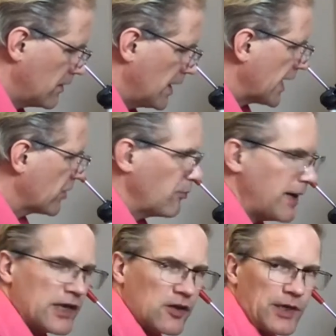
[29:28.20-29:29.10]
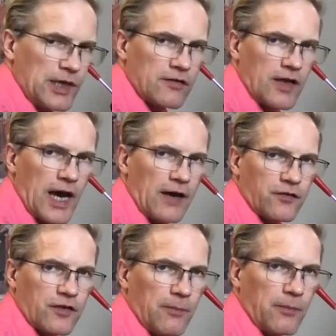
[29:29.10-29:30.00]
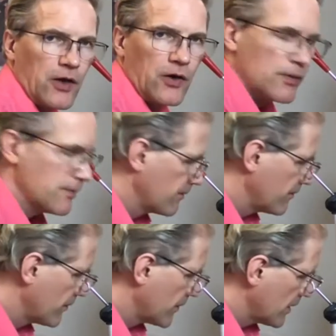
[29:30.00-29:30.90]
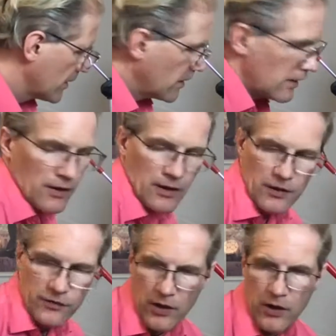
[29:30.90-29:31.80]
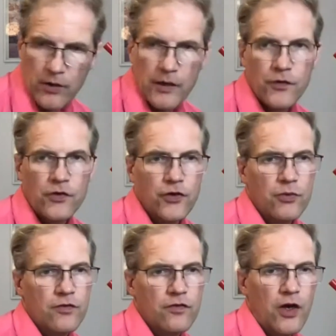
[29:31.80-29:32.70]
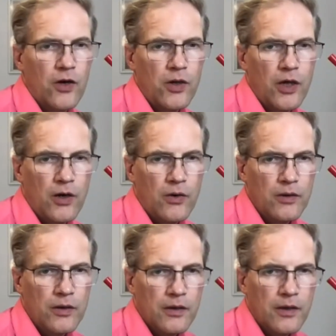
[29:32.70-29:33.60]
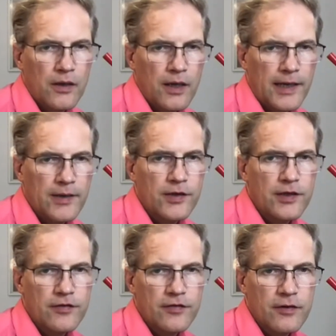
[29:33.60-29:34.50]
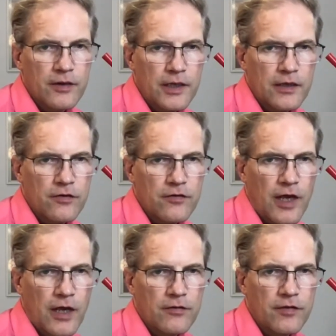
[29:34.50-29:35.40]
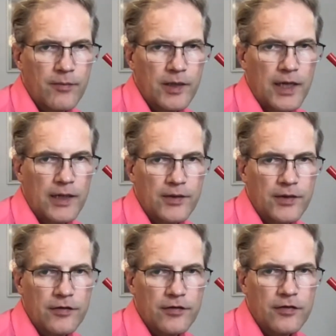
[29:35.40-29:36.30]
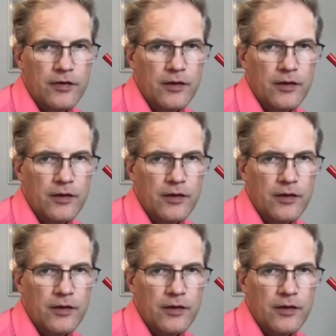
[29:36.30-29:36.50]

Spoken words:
And chromatic means a half step below. So if you do a solo like this, it could sound something like this.